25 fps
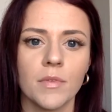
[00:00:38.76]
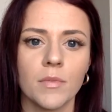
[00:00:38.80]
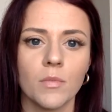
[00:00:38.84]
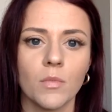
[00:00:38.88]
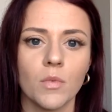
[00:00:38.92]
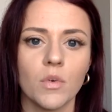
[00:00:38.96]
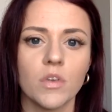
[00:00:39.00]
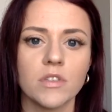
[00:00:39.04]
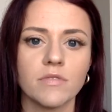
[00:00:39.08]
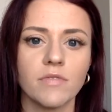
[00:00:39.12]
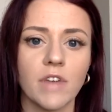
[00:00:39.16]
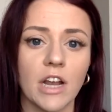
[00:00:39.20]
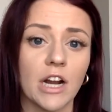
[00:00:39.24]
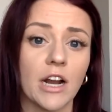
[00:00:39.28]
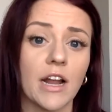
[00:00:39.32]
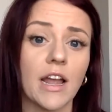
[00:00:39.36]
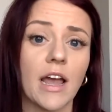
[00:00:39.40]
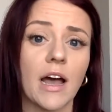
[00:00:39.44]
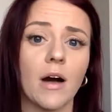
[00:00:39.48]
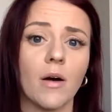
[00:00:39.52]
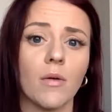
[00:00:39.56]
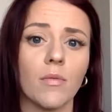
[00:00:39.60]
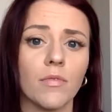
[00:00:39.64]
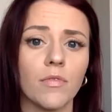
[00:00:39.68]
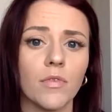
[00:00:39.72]
was very
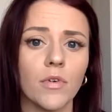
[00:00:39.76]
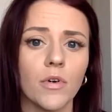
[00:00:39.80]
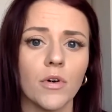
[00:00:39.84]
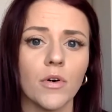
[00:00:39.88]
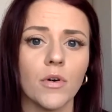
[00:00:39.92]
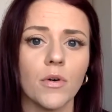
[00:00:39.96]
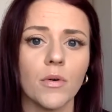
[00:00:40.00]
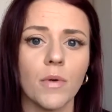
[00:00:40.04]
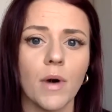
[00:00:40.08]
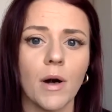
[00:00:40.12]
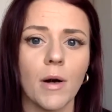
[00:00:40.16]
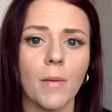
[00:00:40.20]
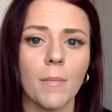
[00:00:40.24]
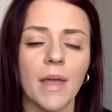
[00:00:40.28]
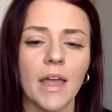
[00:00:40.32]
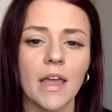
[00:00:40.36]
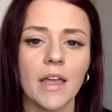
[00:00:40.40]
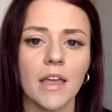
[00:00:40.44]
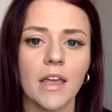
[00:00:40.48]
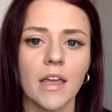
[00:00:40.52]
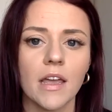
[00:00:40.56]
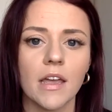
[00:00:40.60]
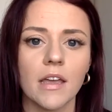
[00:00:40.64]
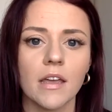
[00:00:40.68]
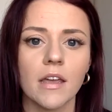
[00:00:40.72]
helpful while
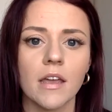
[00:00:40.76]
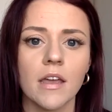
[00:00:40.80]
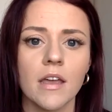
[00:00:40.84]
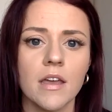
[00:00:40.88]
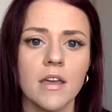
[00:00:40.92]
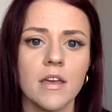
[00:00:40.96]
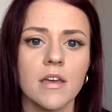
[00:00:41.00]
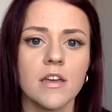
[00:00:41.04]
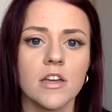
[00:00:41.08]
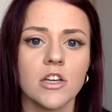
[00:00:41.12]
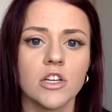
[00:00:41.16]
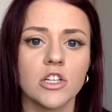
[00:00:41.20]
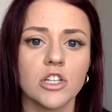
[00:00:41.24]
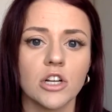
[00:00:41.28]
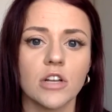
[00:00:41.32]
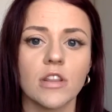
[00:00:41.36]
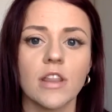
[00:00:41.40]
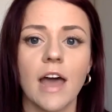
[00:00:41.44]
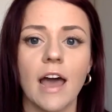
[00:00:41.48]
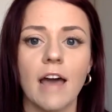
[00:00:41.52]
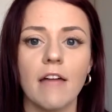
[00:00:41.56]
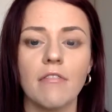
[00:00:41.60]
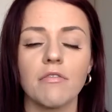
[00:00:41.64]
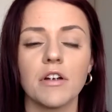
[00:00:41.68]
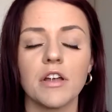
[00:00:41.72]
making sure
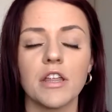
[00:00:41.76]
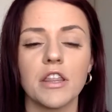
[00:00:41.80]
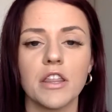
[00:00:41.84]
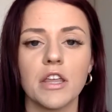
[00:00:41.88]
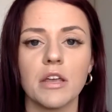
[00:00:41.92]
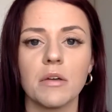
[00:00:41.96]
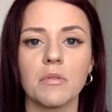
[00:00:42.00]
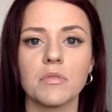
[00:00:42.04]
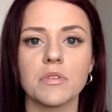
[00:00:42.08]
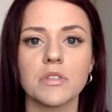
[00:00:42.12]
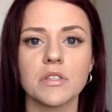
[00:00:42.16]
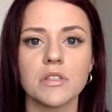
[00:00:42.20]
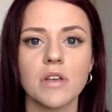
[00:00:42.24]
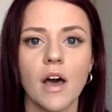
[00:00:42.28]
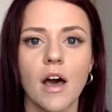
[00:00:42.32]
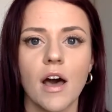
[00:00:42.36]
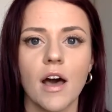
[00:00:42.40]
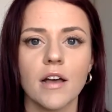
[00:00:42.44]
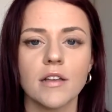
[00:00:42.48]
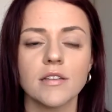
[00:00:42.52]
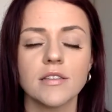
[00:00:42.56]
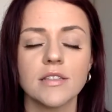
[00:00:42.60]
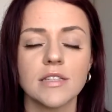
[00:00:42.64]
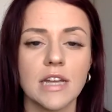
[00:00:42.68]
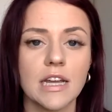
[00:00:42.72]
that everything was
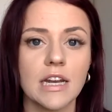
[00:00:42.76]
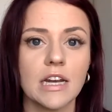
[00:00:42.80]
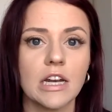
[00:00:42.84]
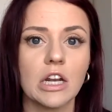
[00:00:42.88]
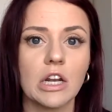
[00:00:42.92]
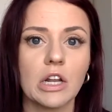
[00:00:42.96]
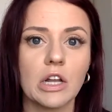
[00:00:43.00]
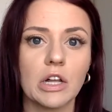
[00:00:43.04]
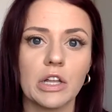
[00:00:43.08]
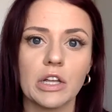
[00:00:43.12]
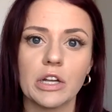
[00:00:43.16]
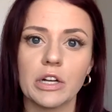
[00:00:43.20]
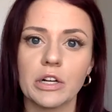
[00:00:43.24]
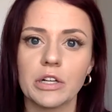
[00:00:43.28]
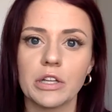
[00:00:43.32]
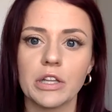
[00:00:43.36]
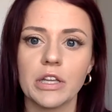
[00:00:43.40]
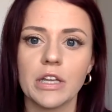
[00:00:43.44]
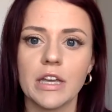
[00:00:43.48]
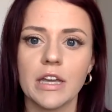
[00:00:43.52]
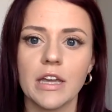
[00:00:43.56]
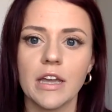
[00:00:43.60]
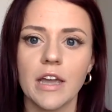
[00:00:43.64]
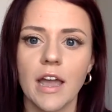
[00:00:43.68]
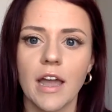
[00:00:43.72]
stated
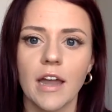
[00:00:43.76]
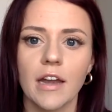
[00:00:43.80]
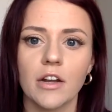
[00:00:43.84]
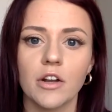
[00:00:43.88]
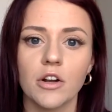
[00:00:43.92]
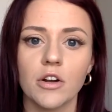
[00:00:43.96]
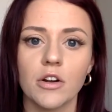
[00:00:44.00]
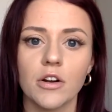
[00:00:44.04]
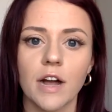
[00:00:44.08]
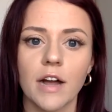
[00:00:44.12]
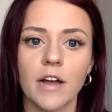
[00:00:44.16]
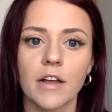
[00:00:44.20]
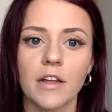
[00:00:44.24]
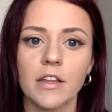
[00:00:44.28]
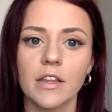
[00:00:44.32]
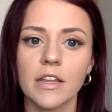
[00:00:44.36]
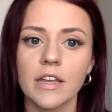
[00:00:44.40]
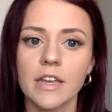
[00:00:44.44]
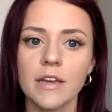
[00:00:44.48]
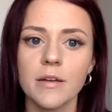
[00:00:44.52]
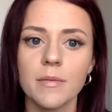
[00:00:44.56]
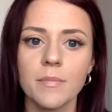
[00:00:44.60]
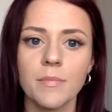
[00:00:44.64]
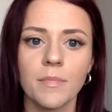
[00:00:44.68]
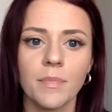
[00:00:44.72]
clearly and
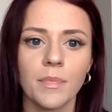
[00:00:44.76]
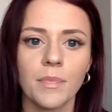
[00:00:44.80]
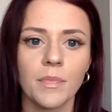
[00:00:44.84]
correctly.